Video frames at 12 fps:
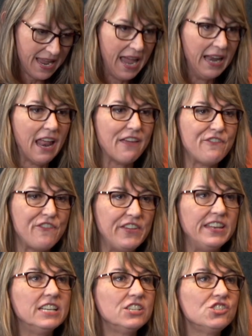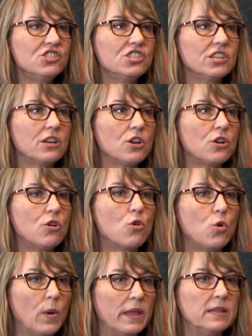and I finished
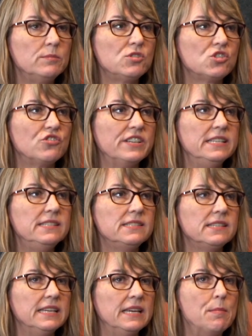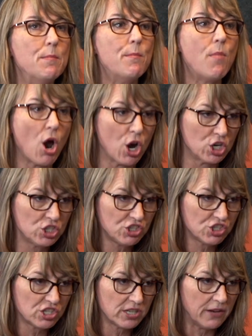Coquitlam streets in
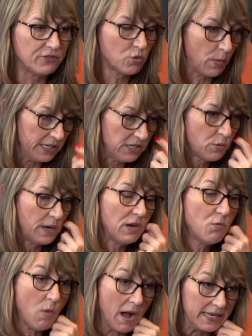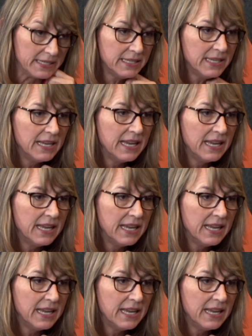March of 2021.